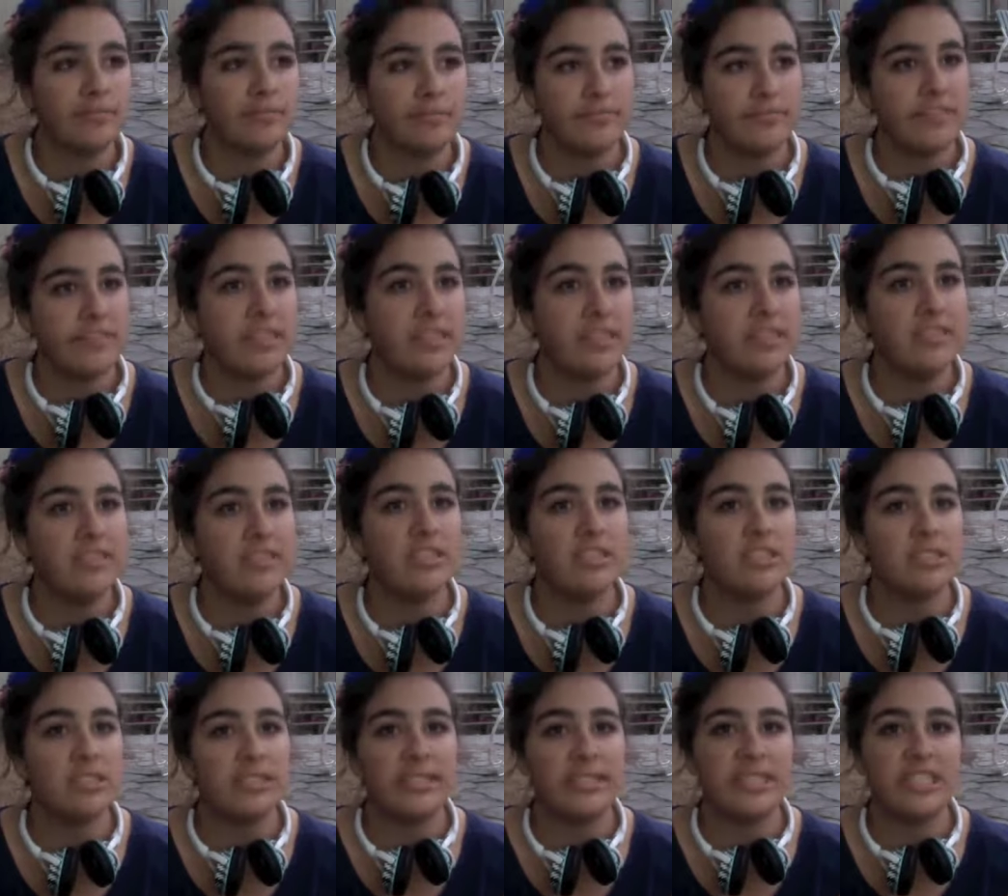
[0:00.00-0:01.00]
village and
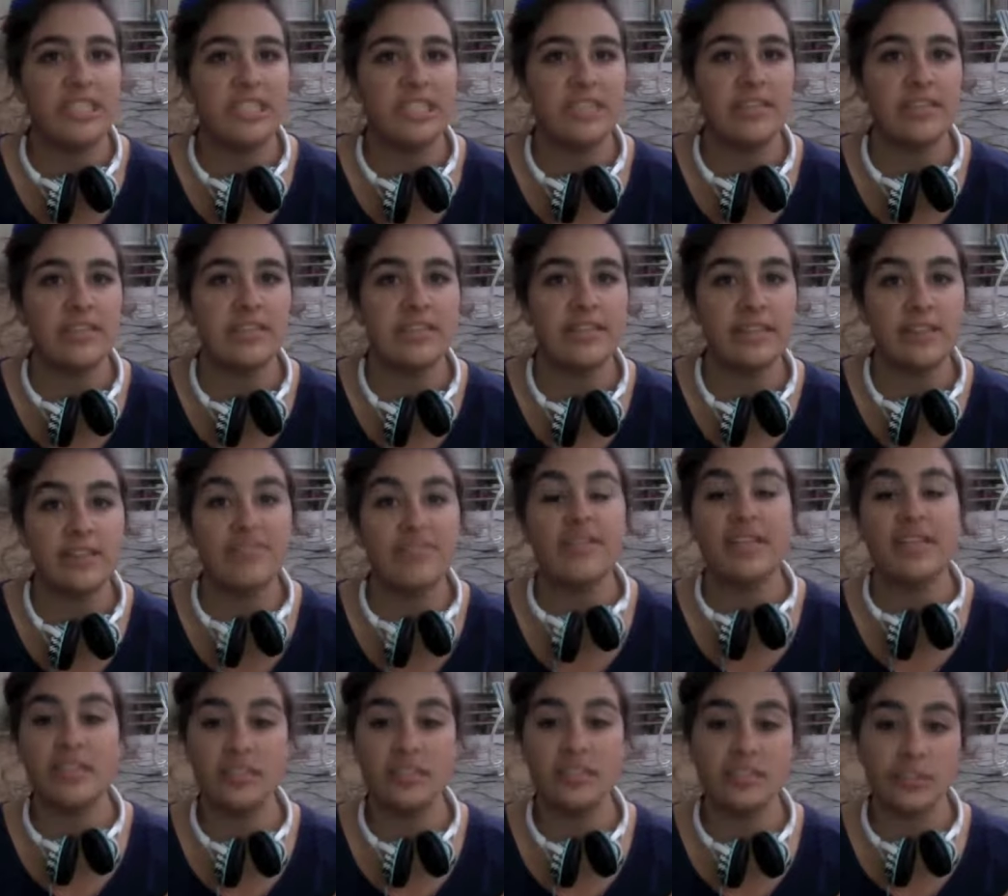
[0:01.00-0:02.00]
teach in a little
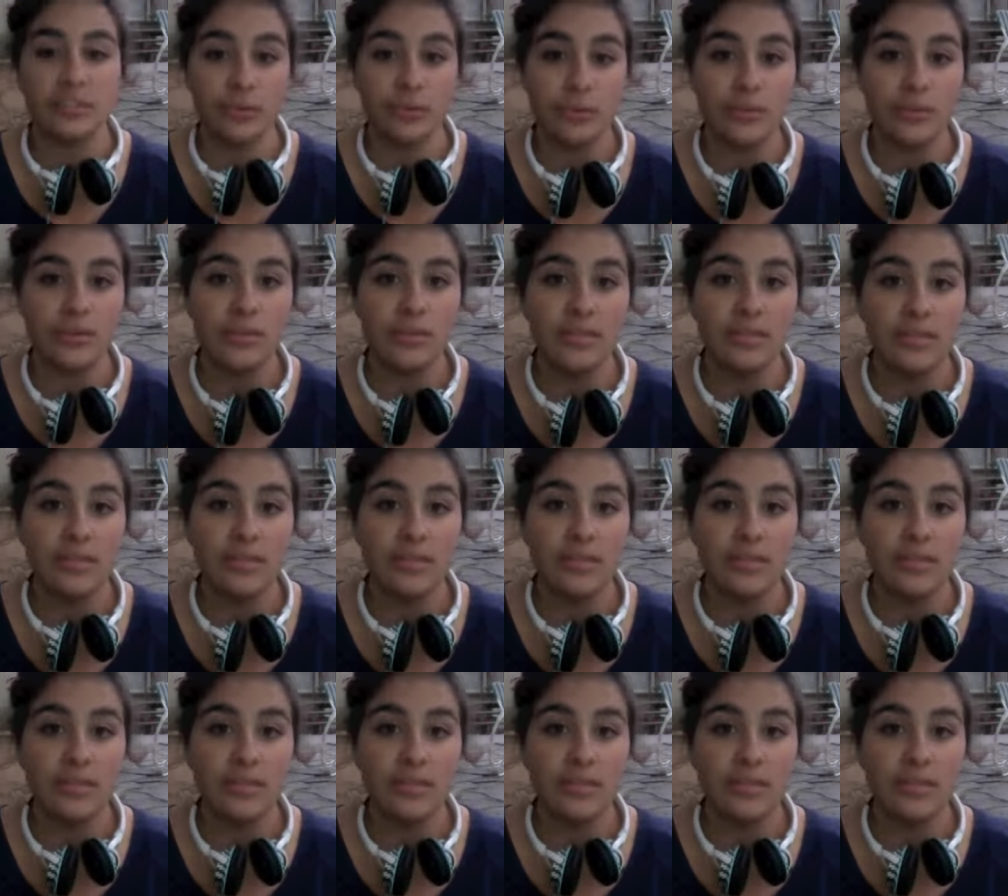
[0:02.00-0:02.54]
village school